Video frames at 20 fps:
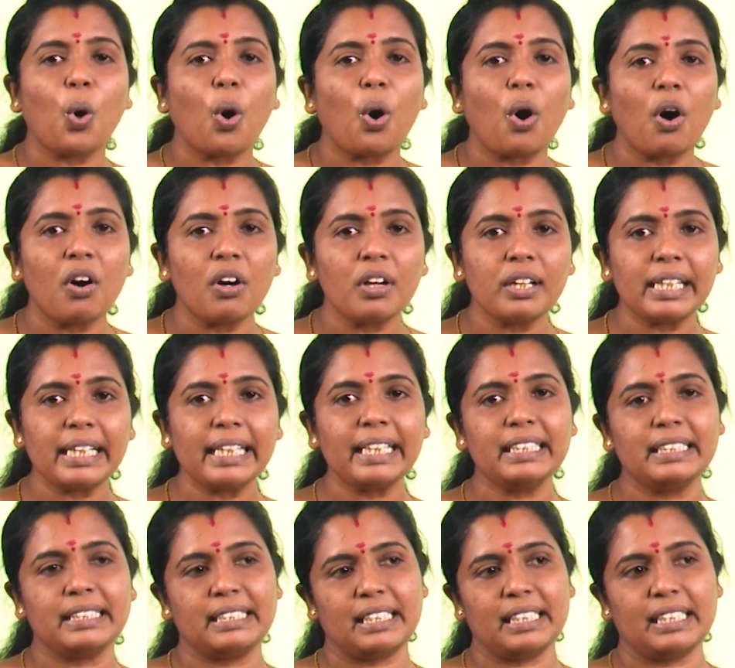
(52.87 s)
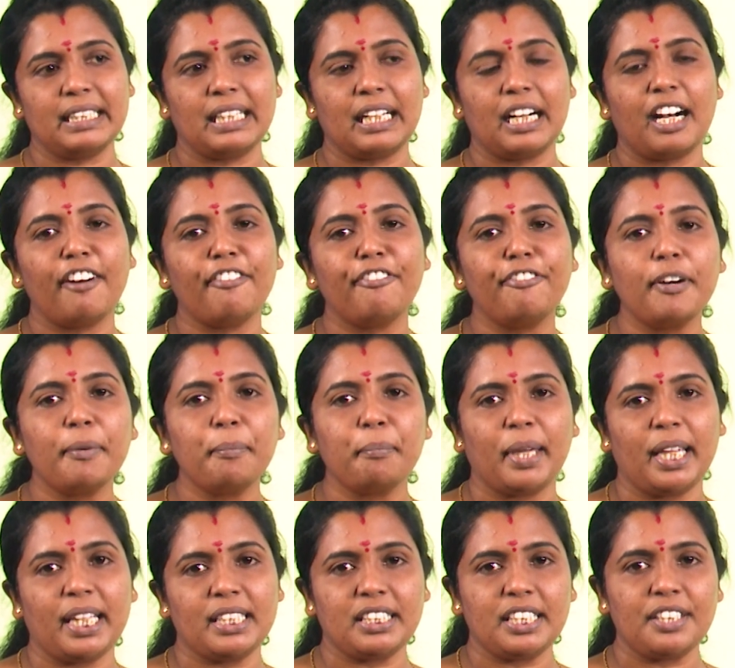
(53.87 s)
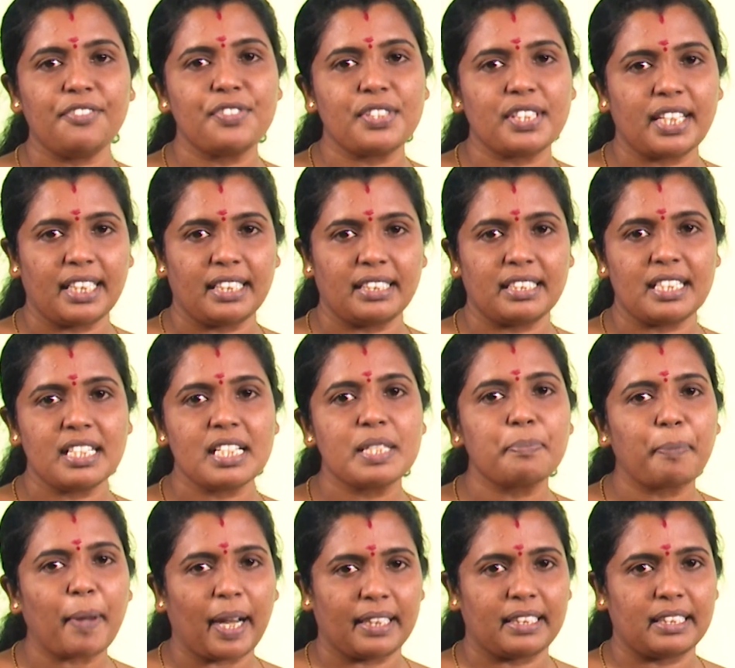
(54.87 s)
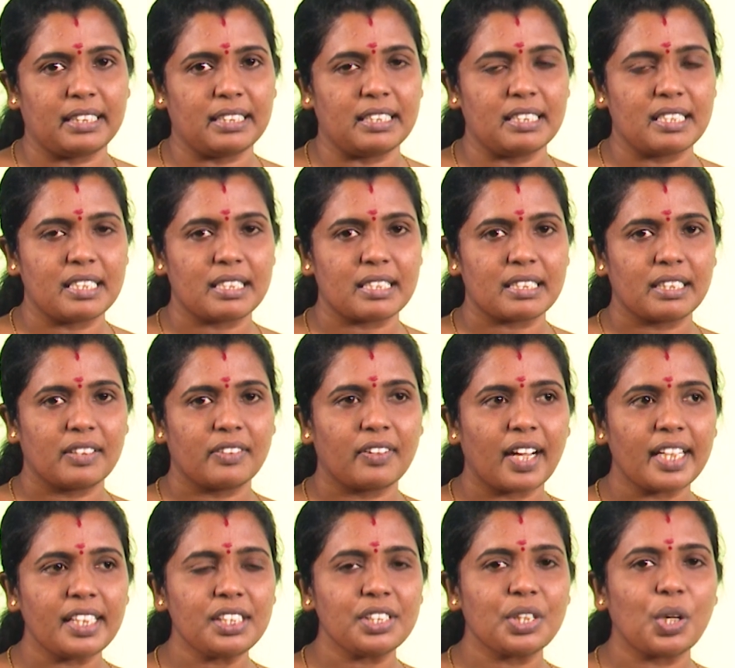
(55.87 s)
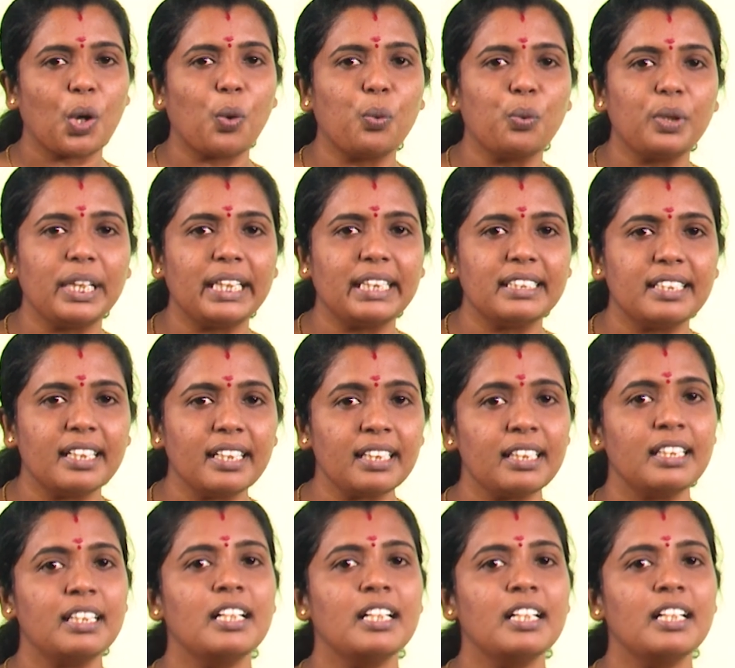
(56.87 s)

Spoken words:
only the affirmative sentence patterns, right? Only the